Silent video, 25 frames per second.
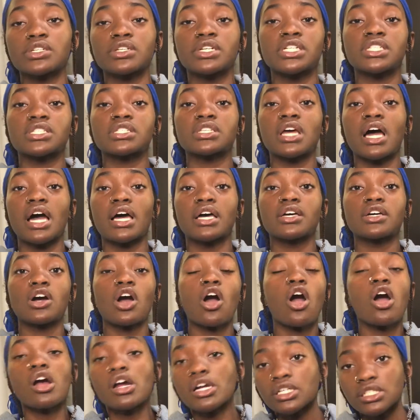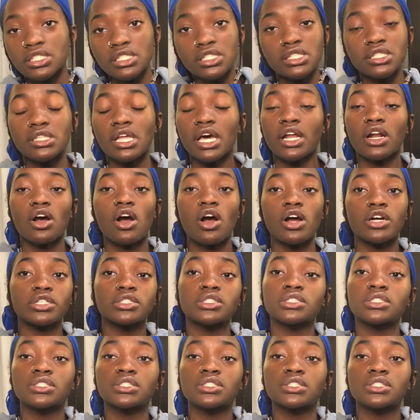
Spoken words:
it's not harsh. It's not a harsh.